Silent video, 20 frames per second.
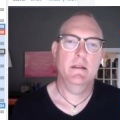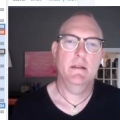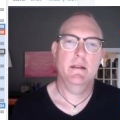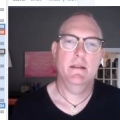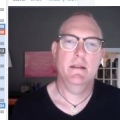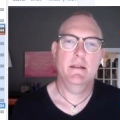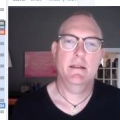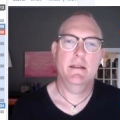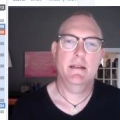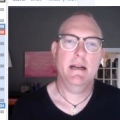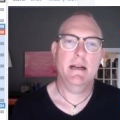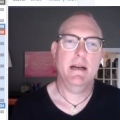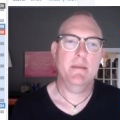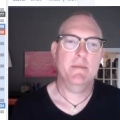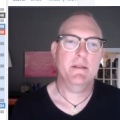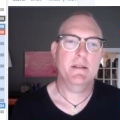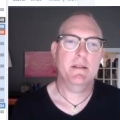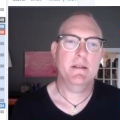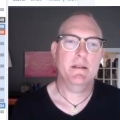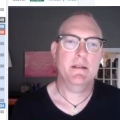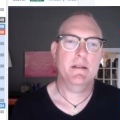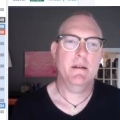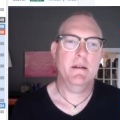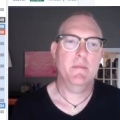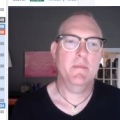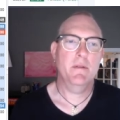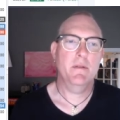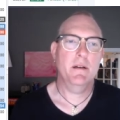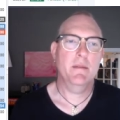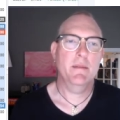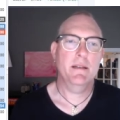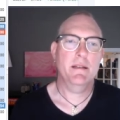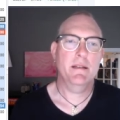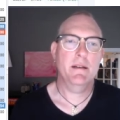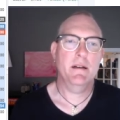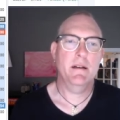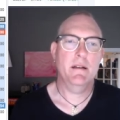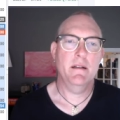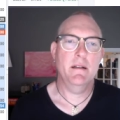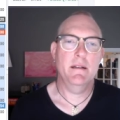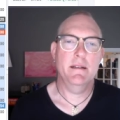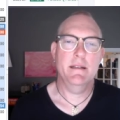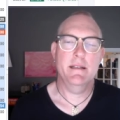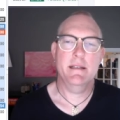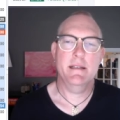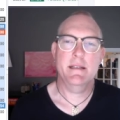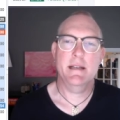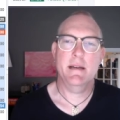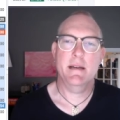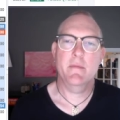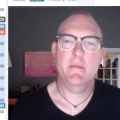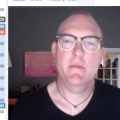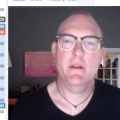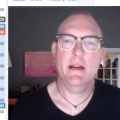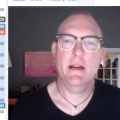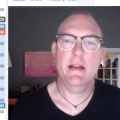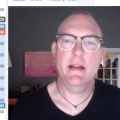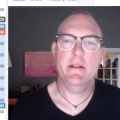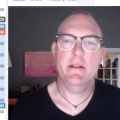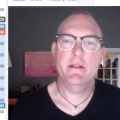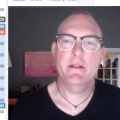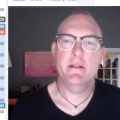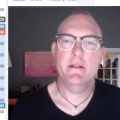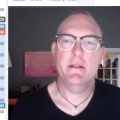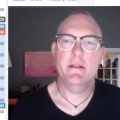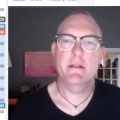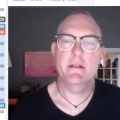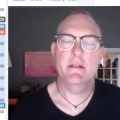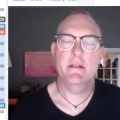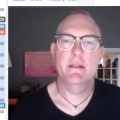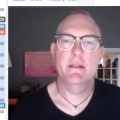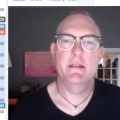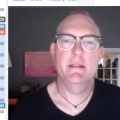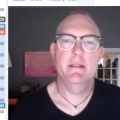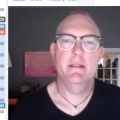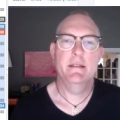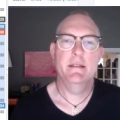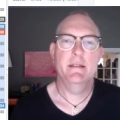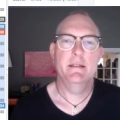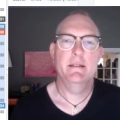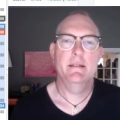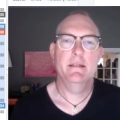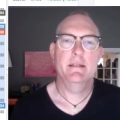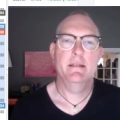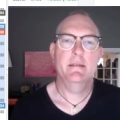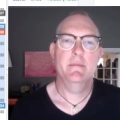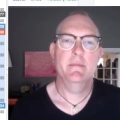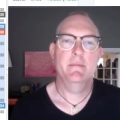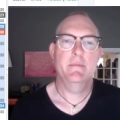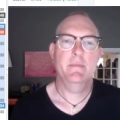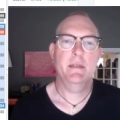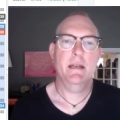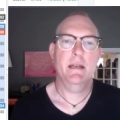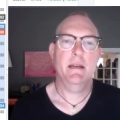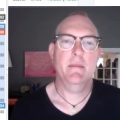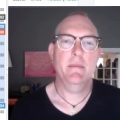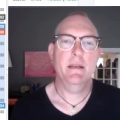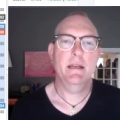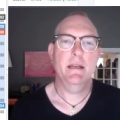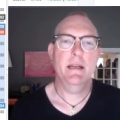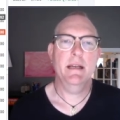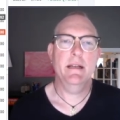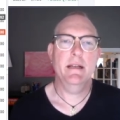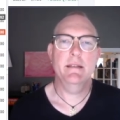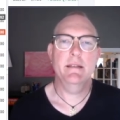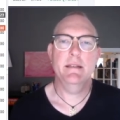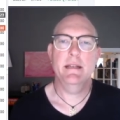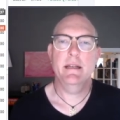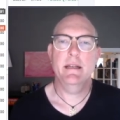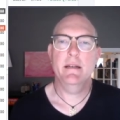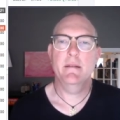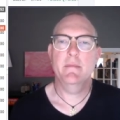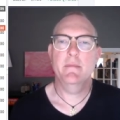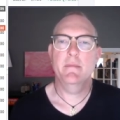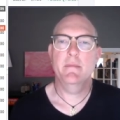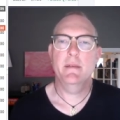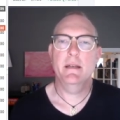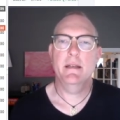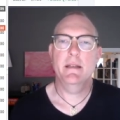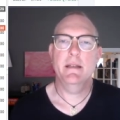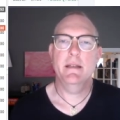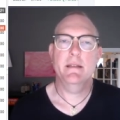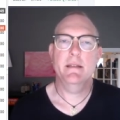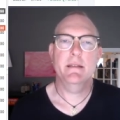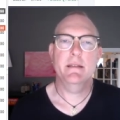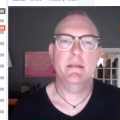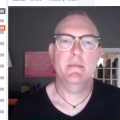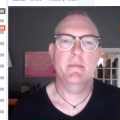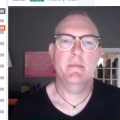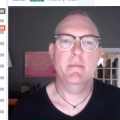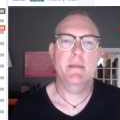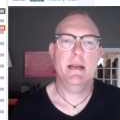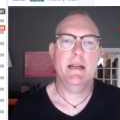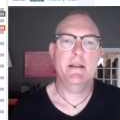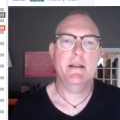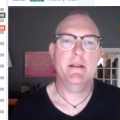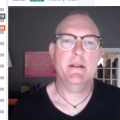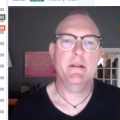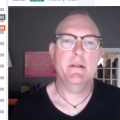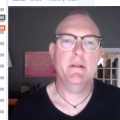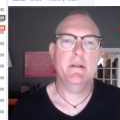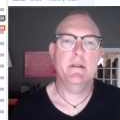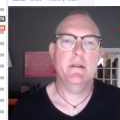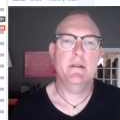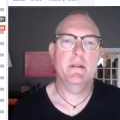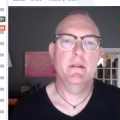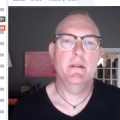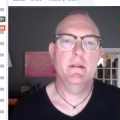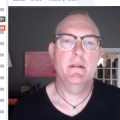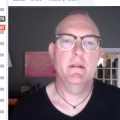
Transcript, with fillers: The tops are pretty much all in the same range, kind of being held down by this magical